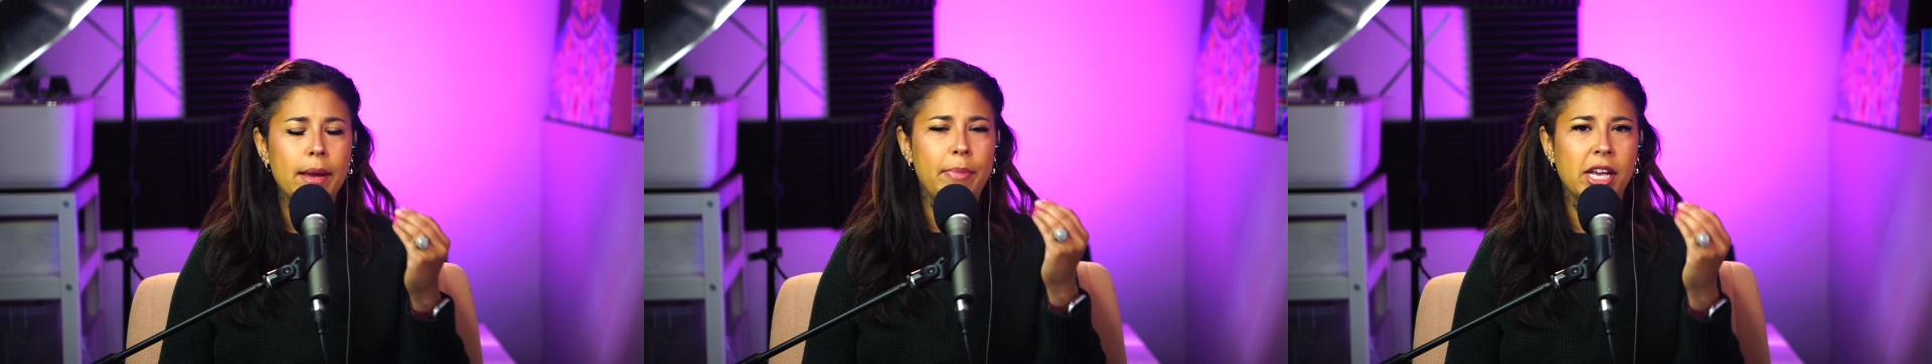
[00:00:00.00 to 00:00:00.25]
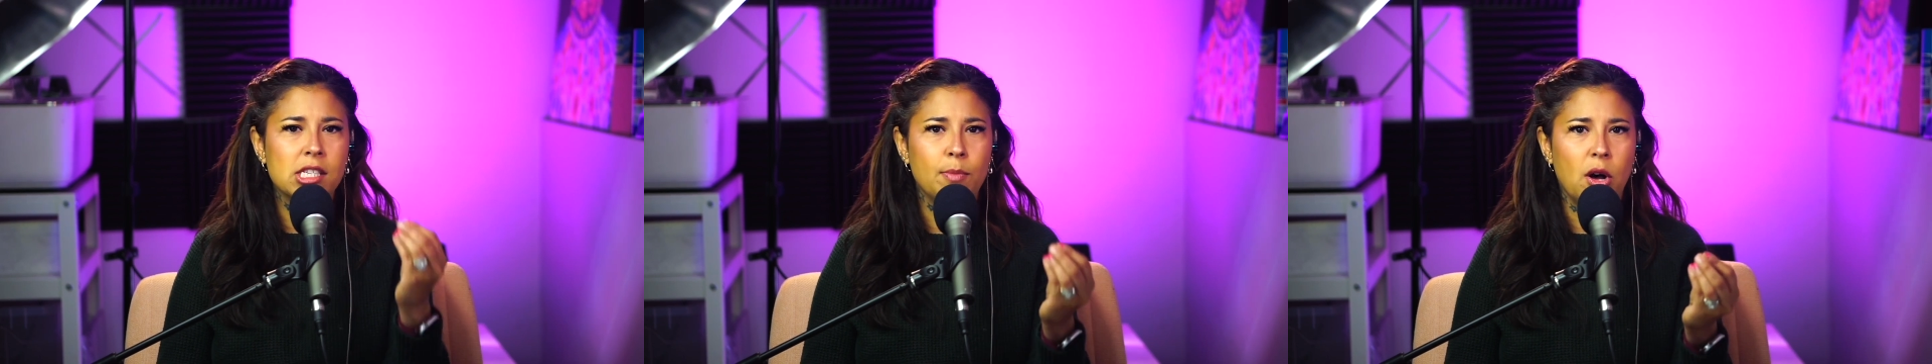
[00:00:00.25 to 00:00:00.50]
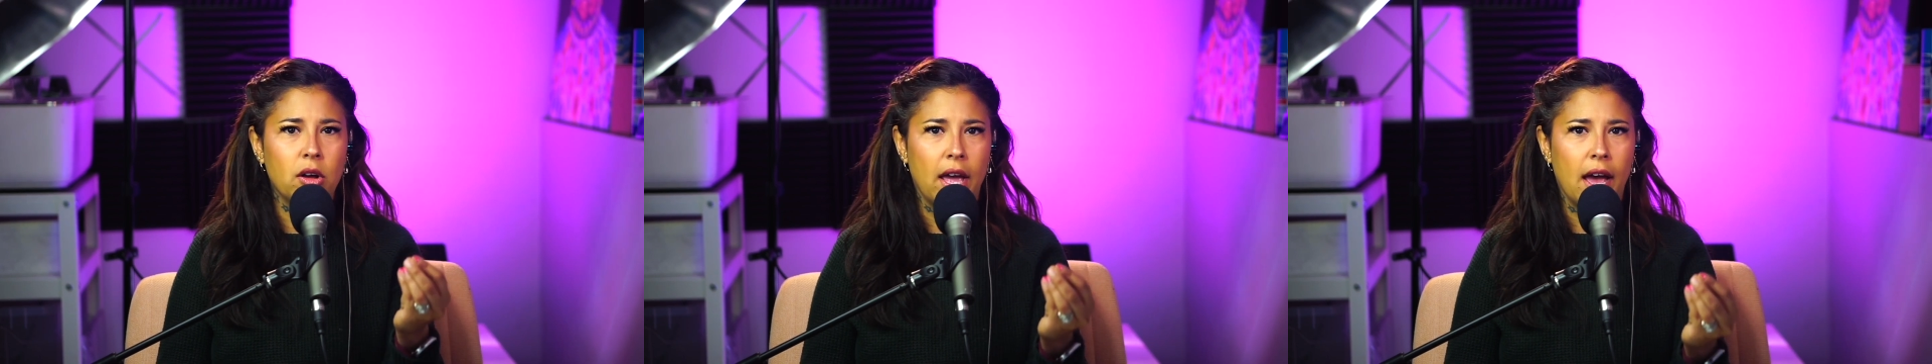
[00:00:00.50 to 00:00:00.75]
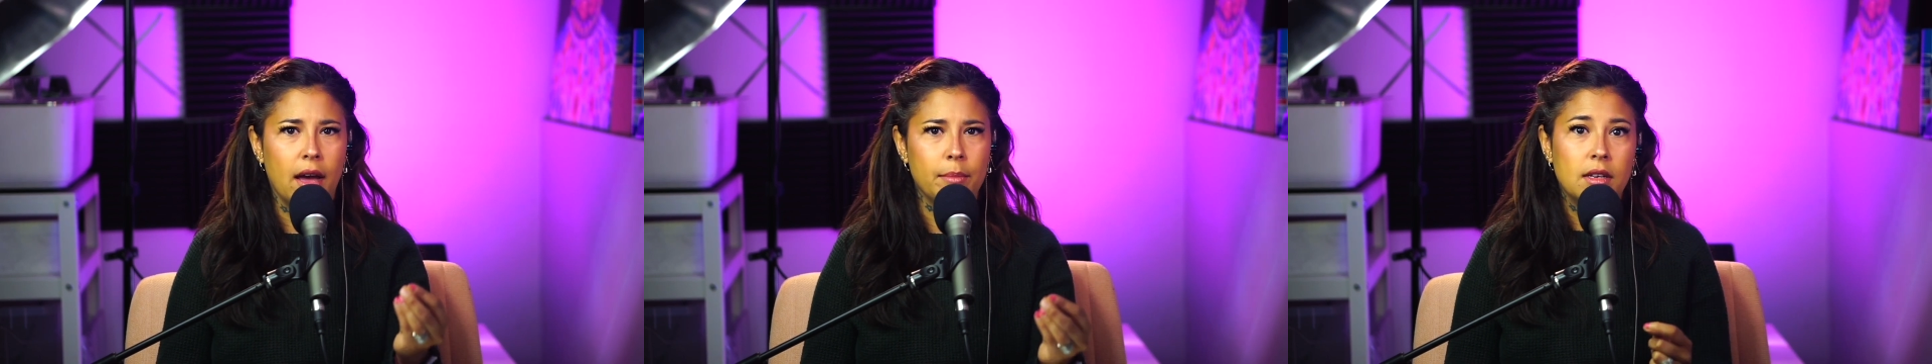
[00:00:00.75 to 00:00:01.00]
baseball
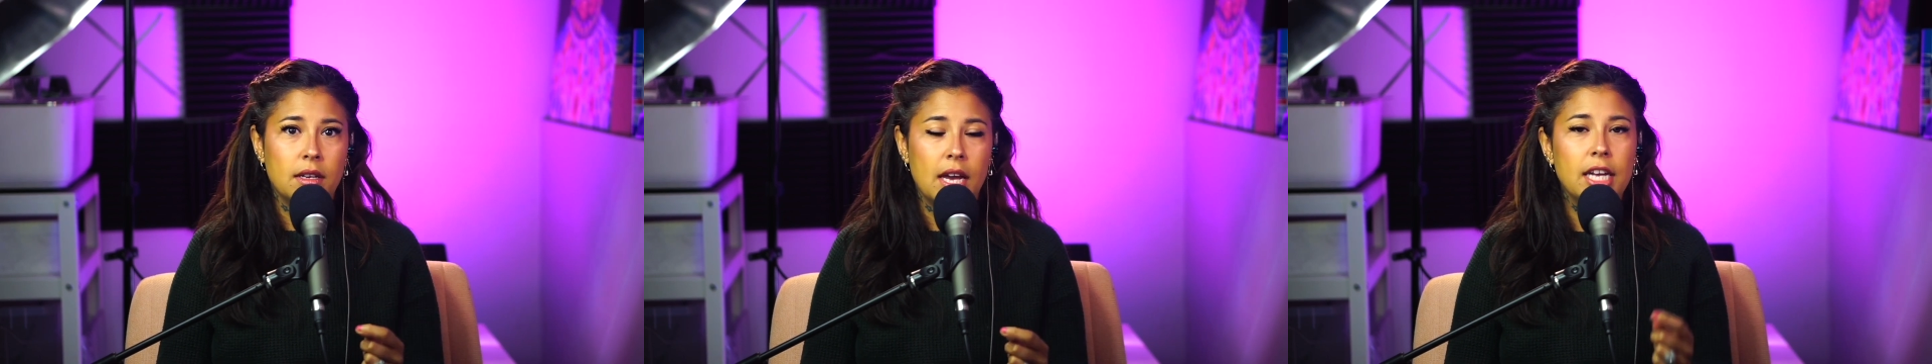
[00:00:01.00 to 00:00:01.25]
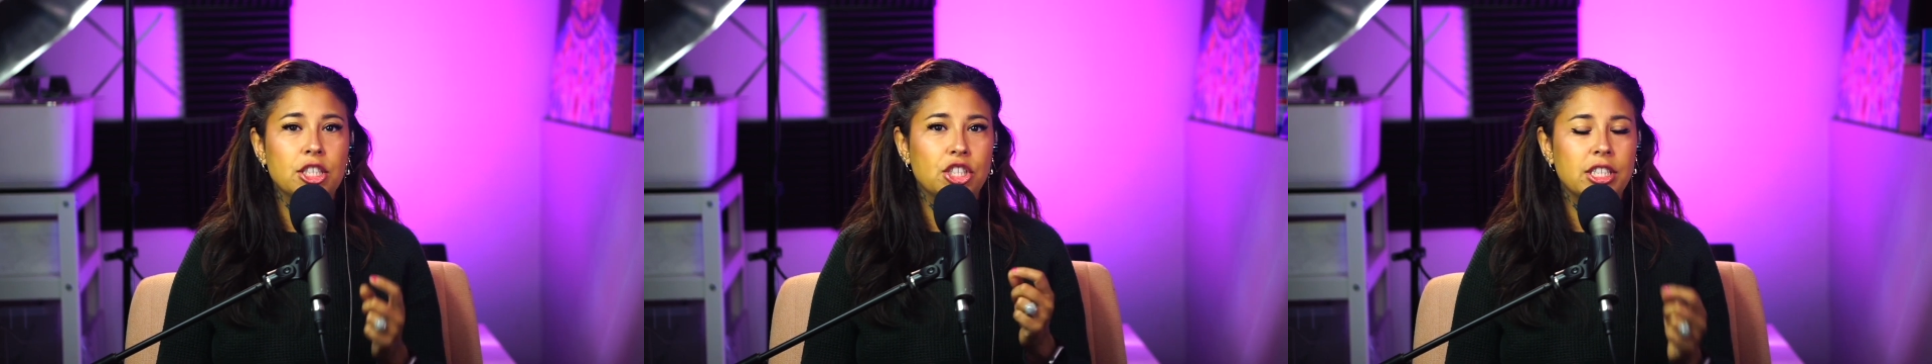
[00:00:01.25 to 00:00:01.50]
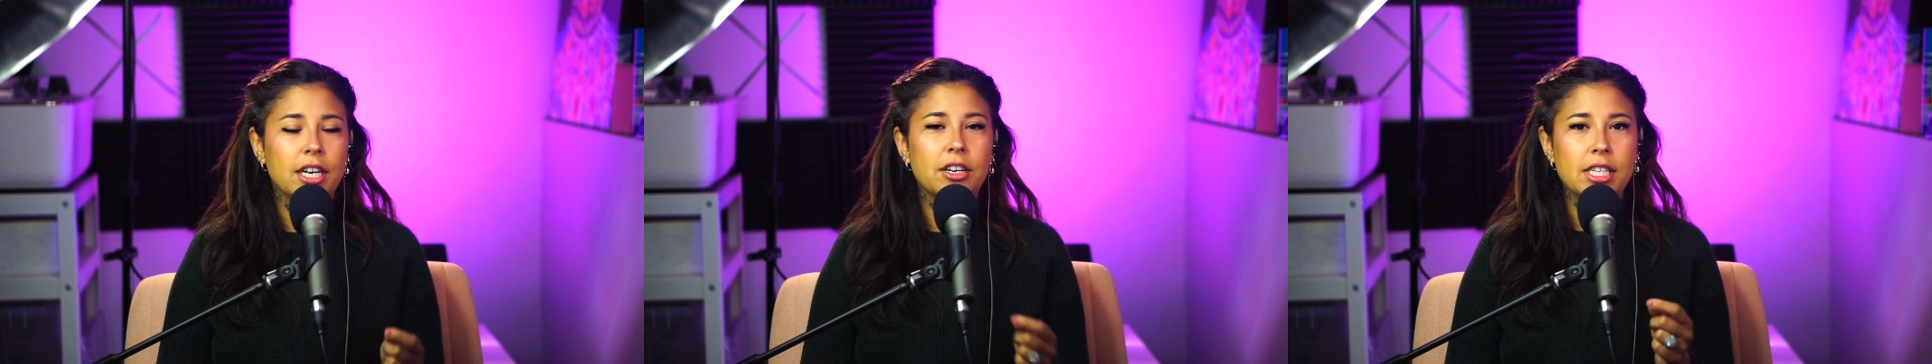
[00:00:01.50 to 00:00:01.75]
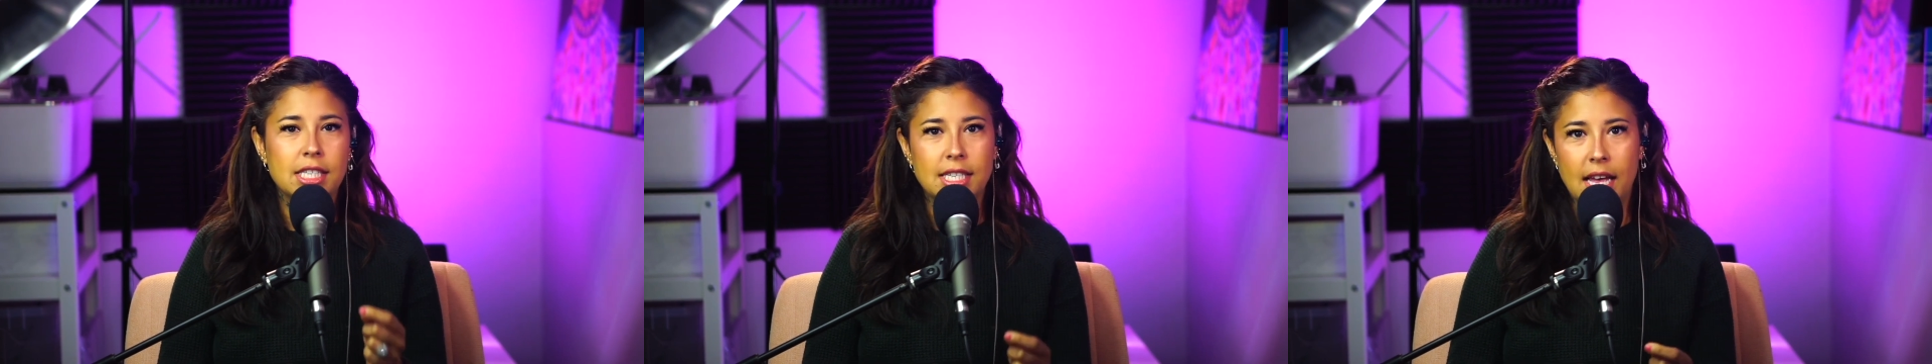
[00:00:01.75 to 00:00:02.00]
cap. And
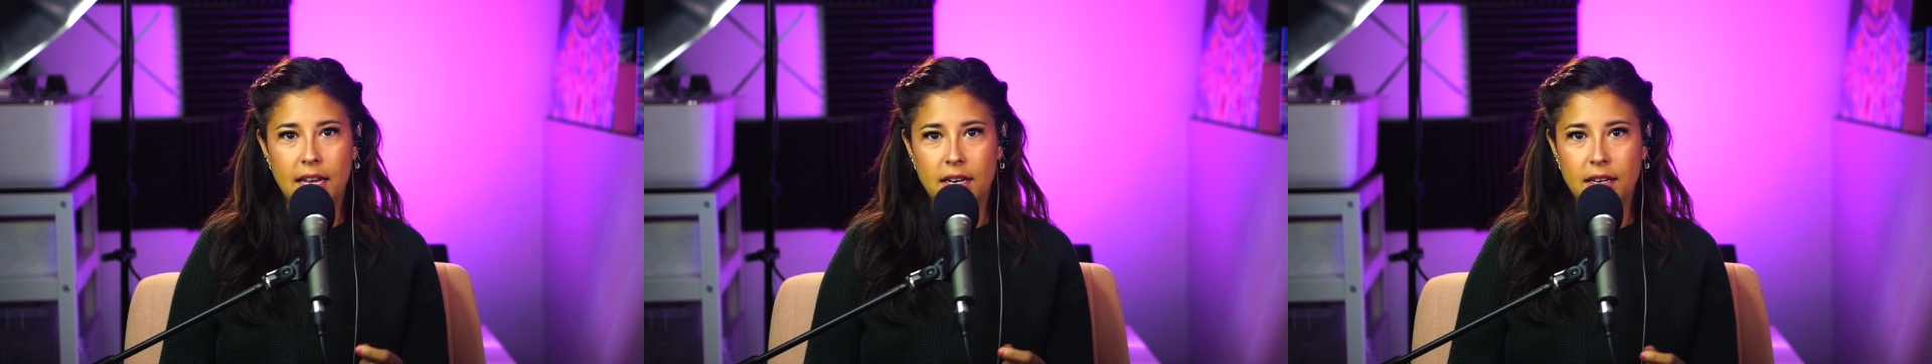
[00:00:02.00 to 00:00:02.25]
Sherri said